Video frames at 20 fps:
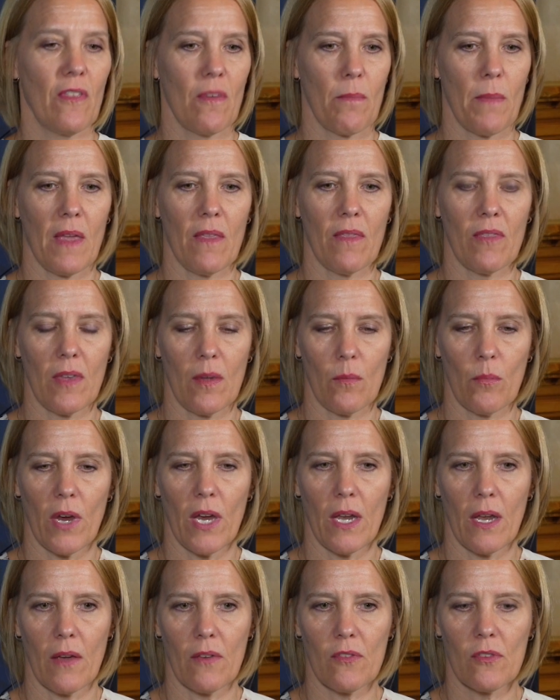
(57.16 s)
the main theme
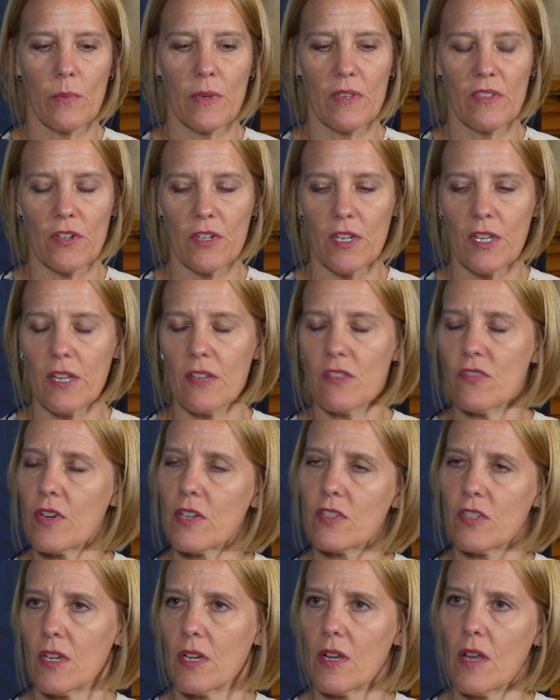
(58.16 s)
right now. So we started
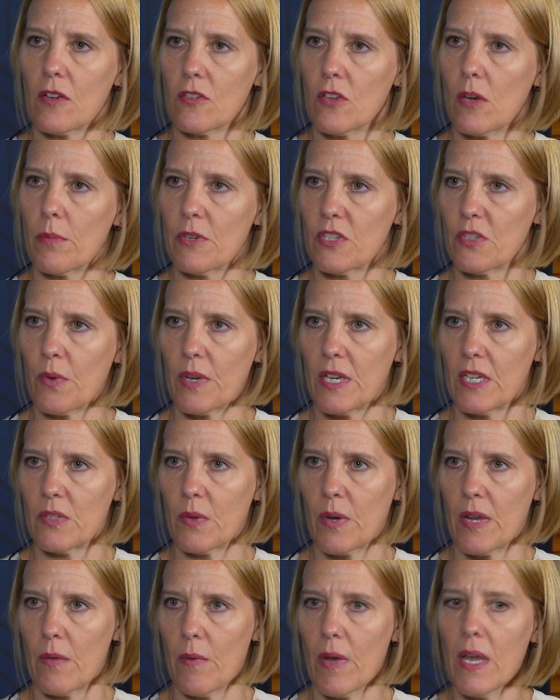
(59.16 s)
construction in October
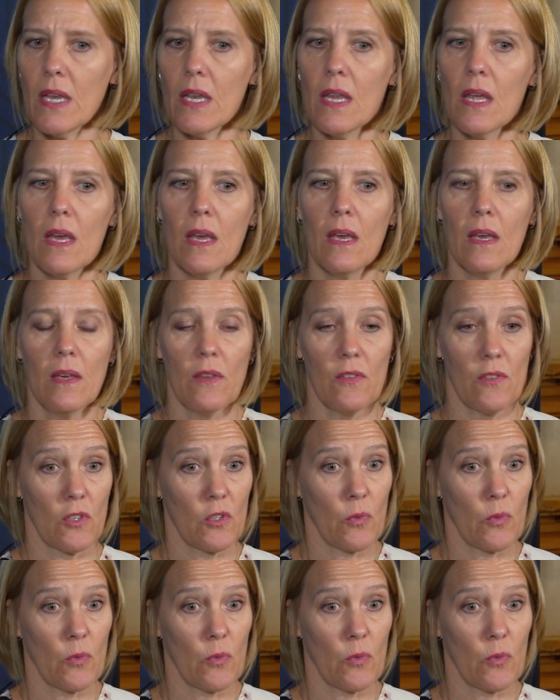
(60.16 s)
2021. So